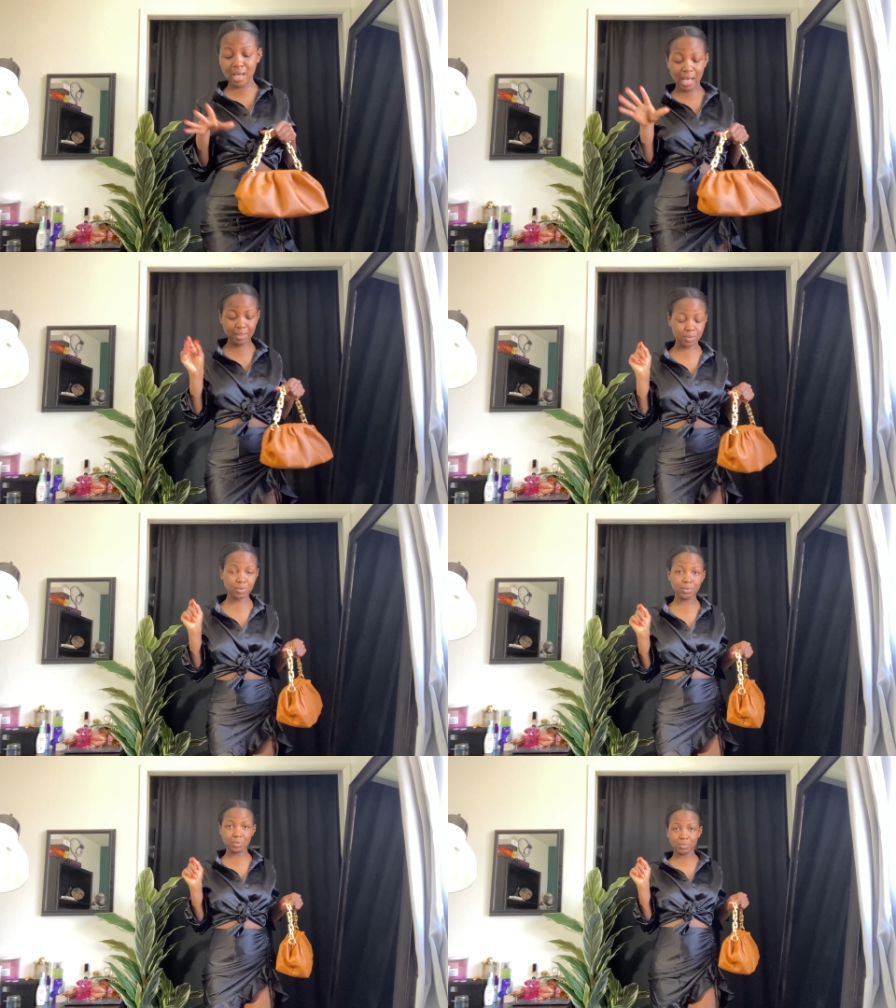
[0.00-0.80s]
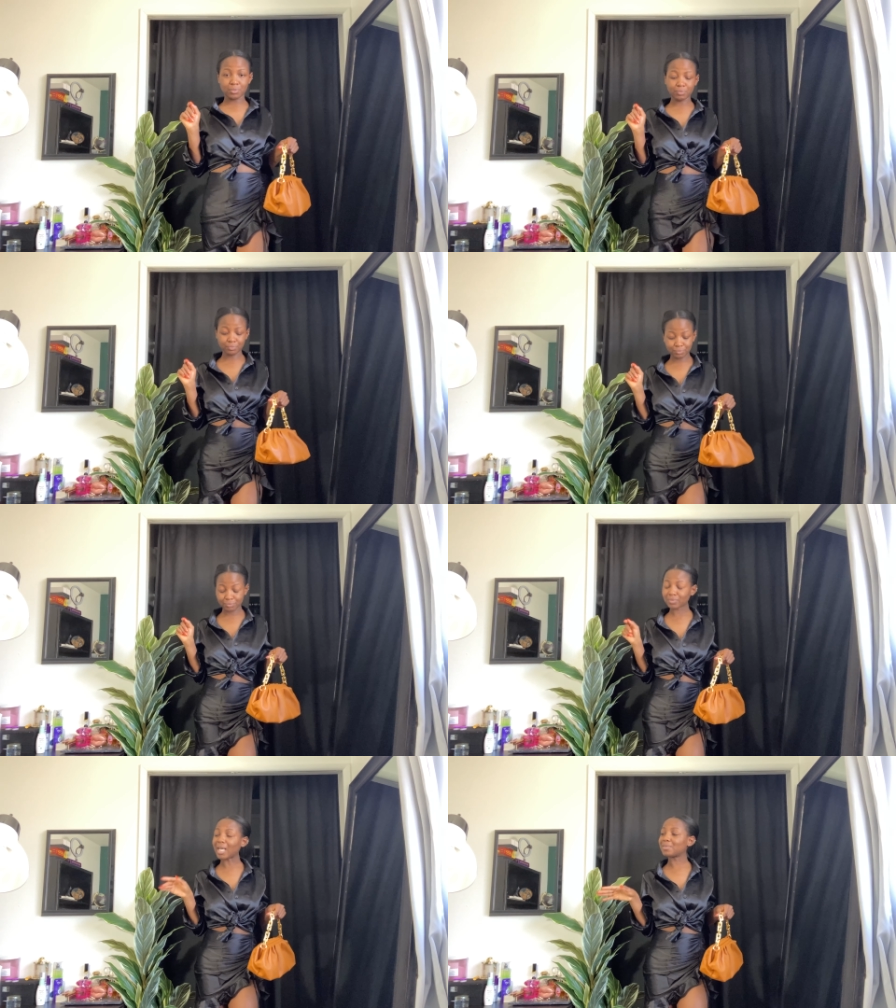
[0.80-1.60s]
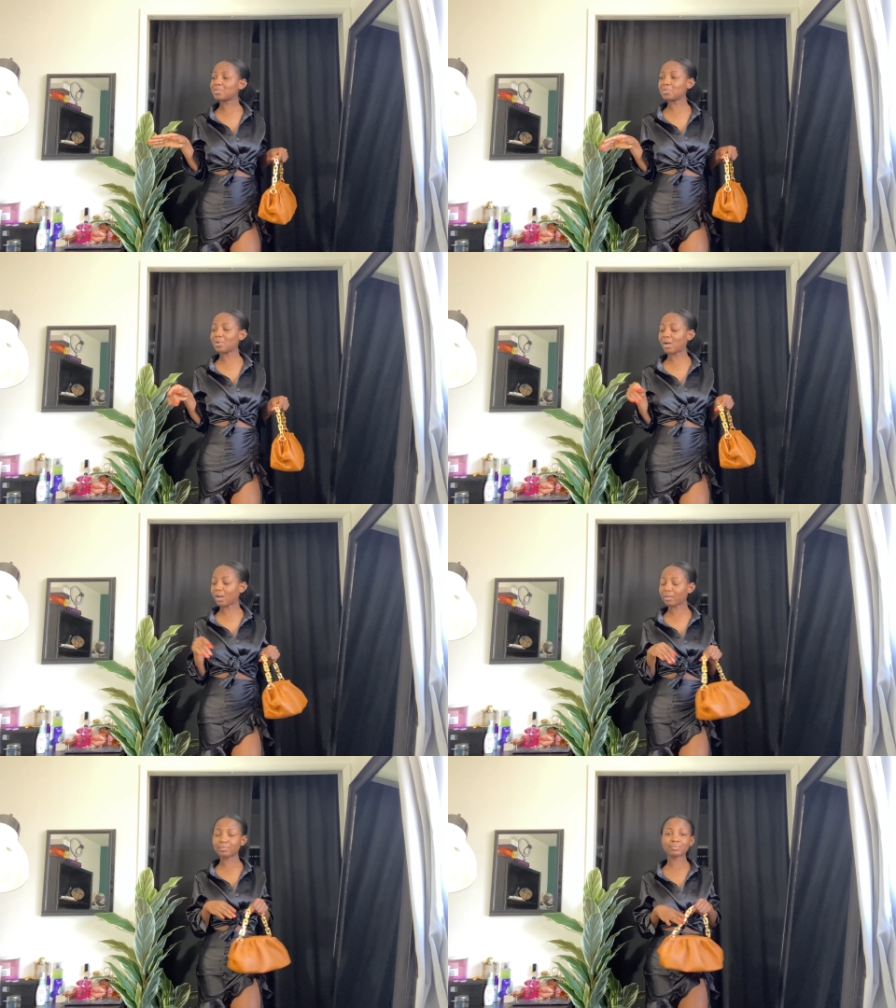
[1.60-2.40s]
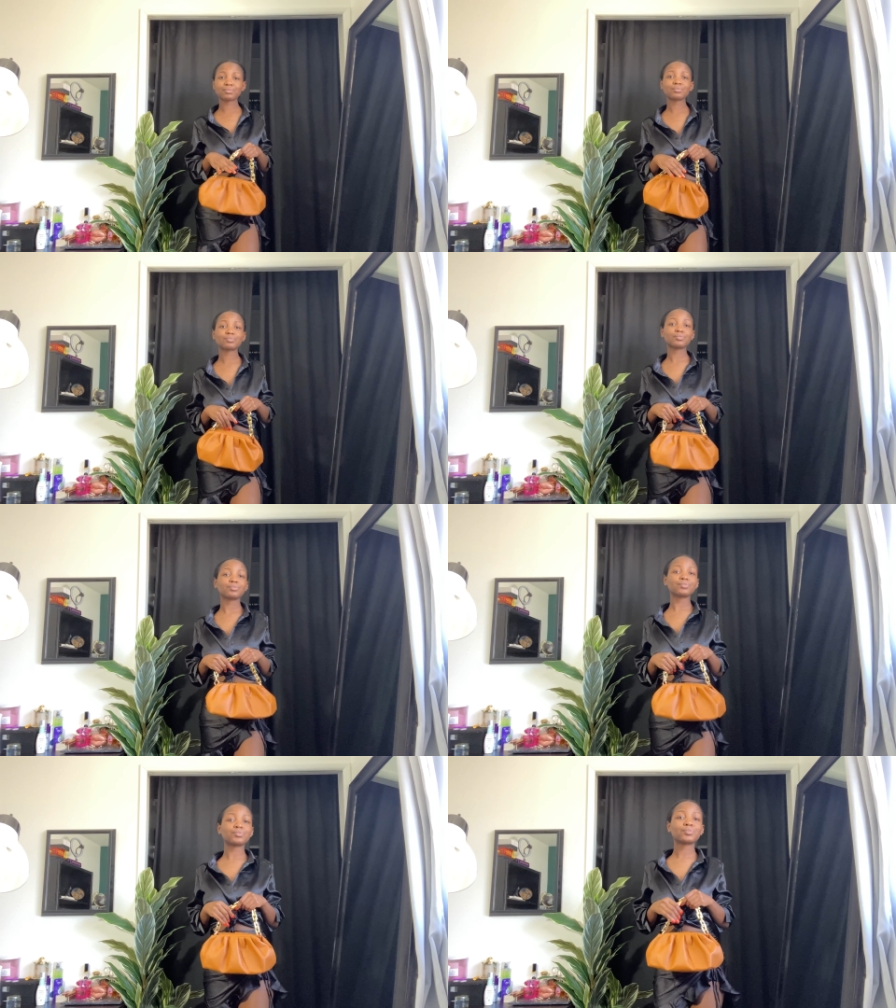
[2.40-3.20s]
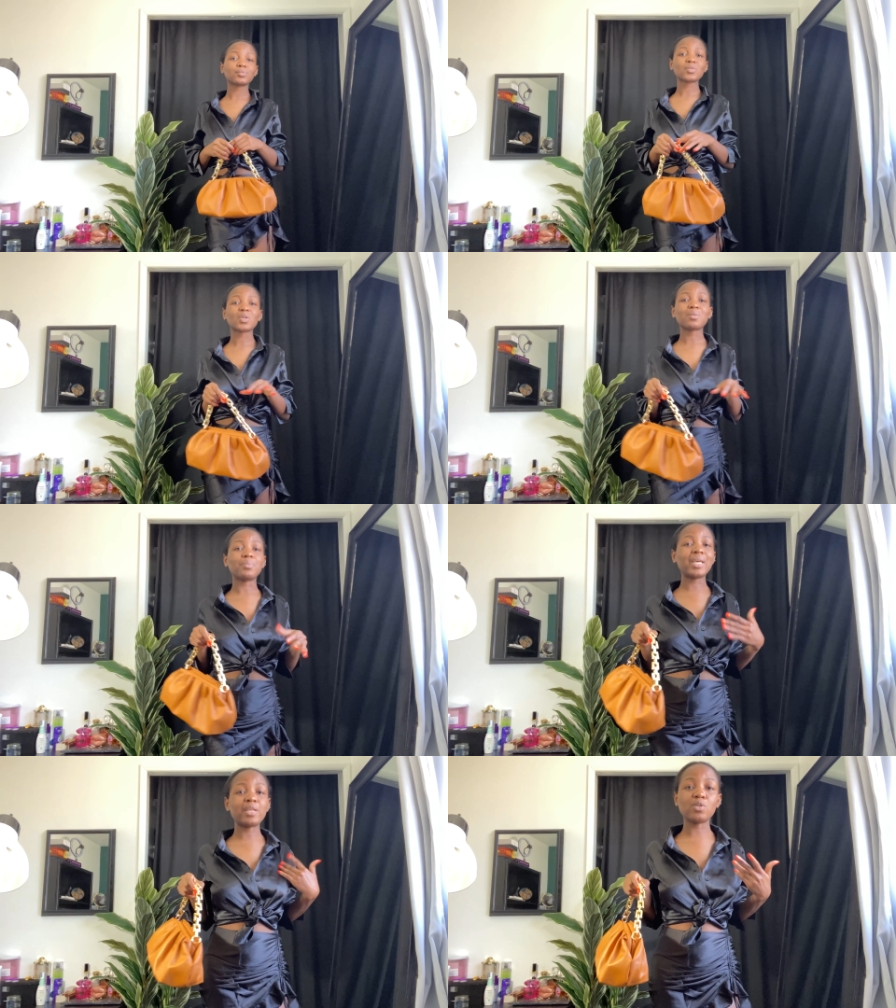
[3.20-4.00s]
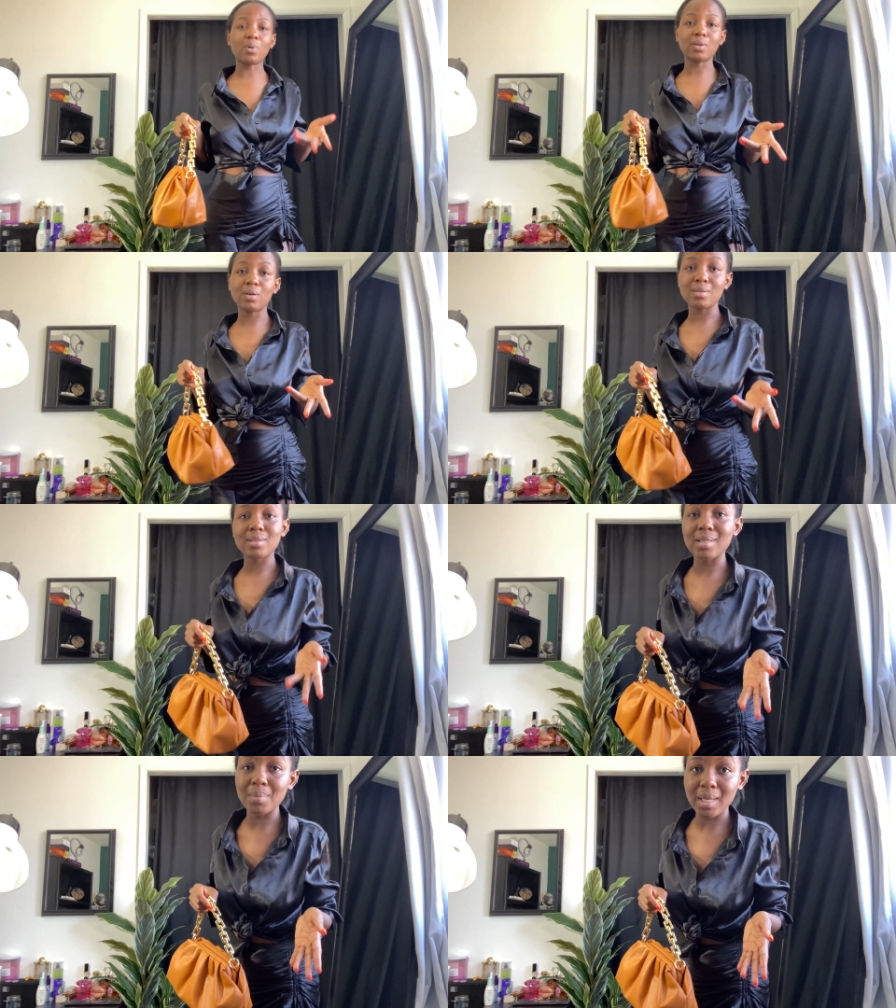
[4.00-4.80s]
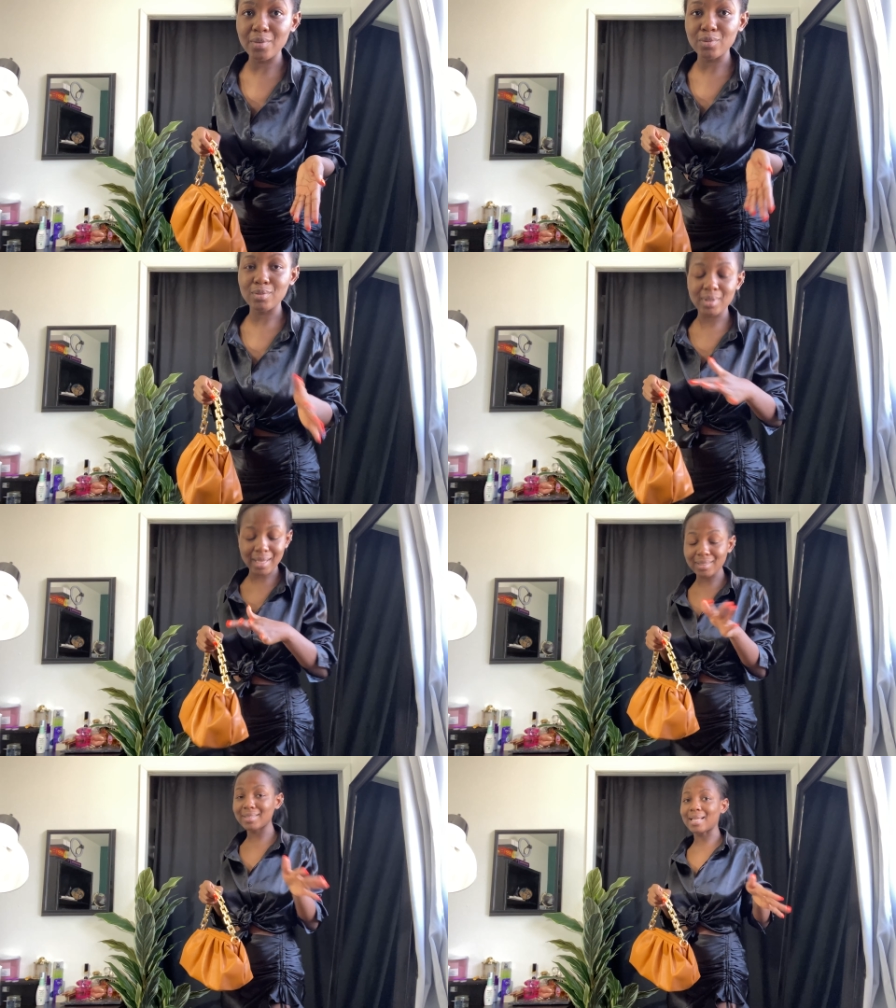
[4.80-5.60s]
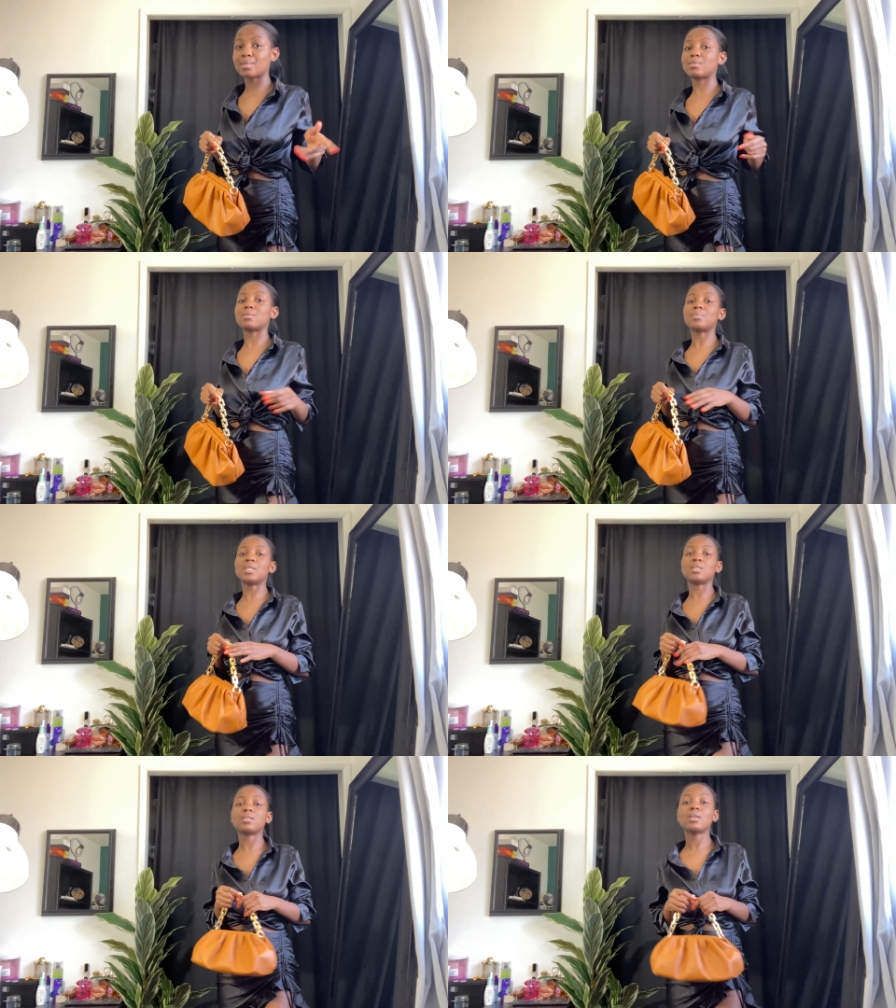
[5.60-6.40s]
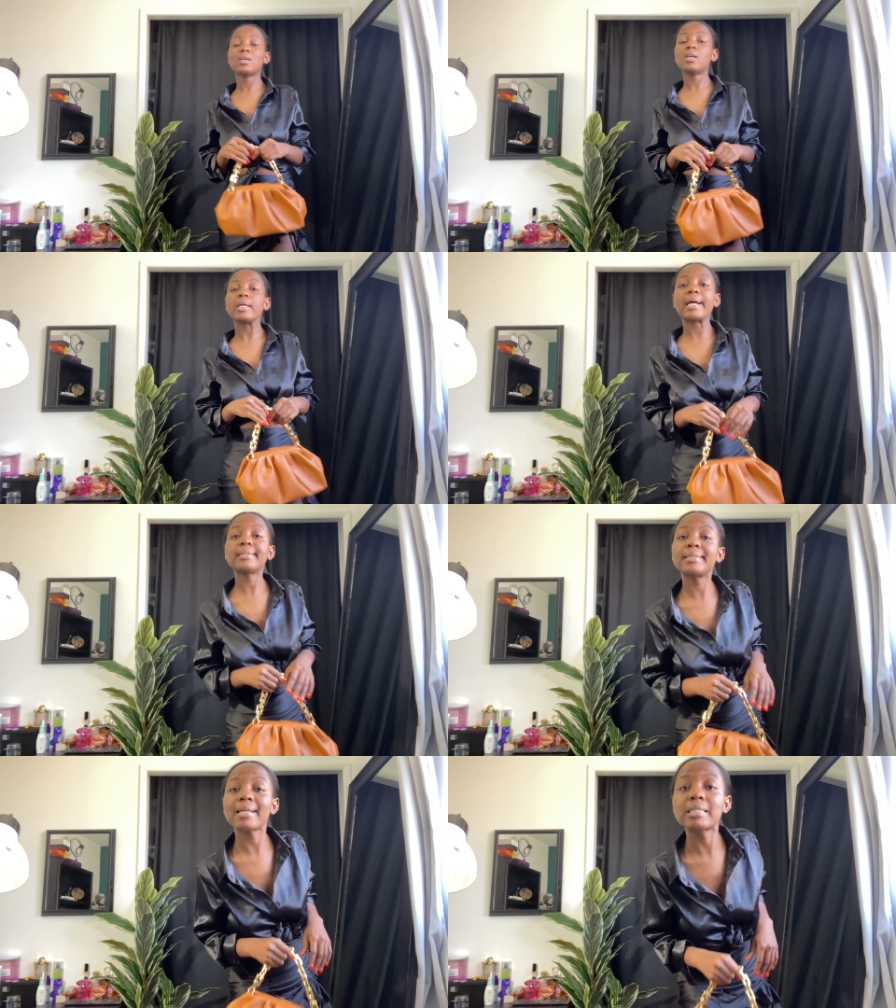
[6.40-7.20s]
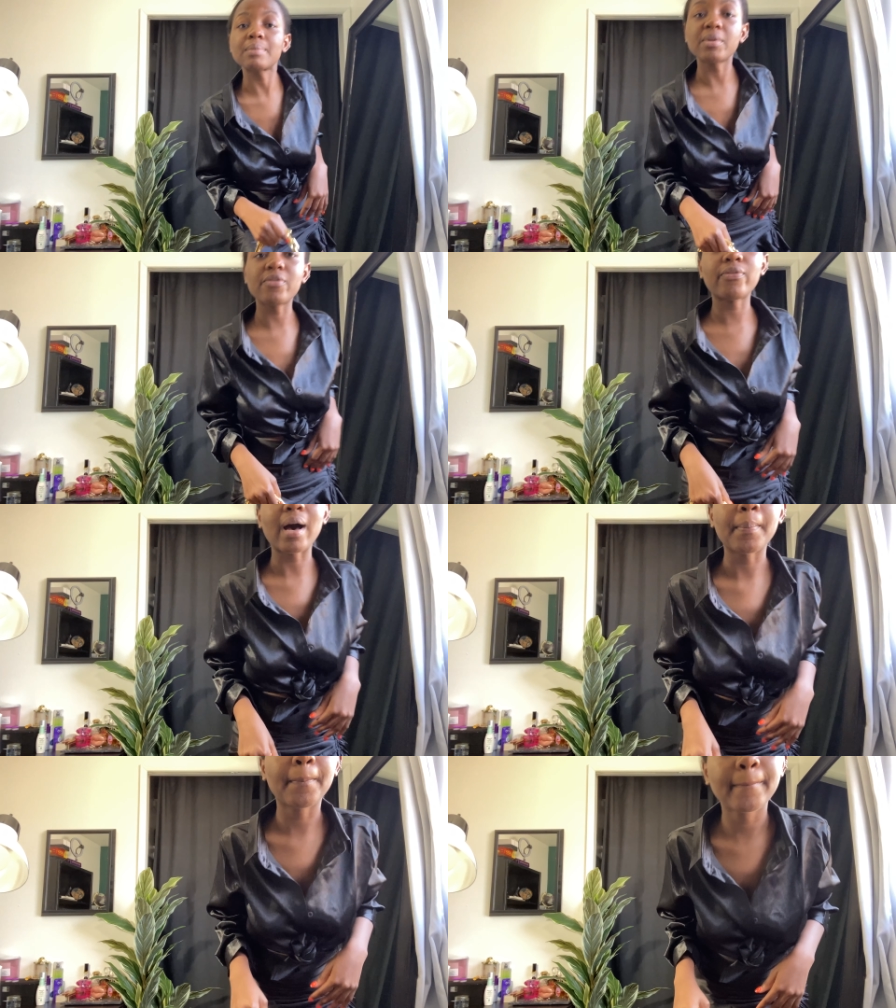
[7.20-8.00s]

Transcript: I don't know you. I don't know her. Me and you are not on the same level. You can't chat to me. Can't chat to me, fam.